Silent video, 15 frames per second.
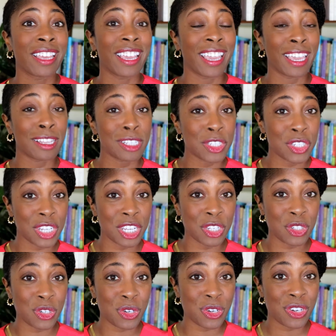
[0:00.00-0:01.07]
English
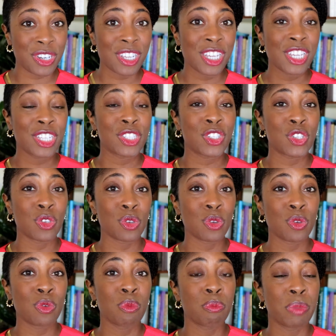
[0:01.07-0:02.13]
teacher
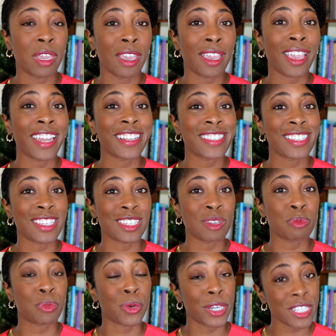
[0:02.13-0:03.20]
to being an
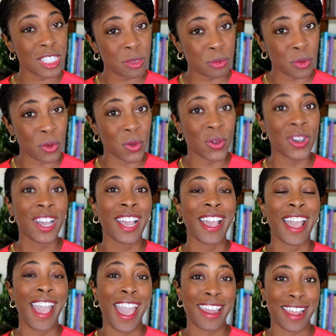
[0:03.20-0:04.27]
assistant principal
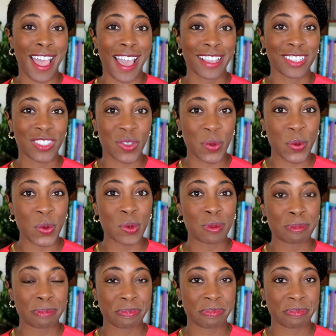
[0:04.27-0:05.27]
at a high school.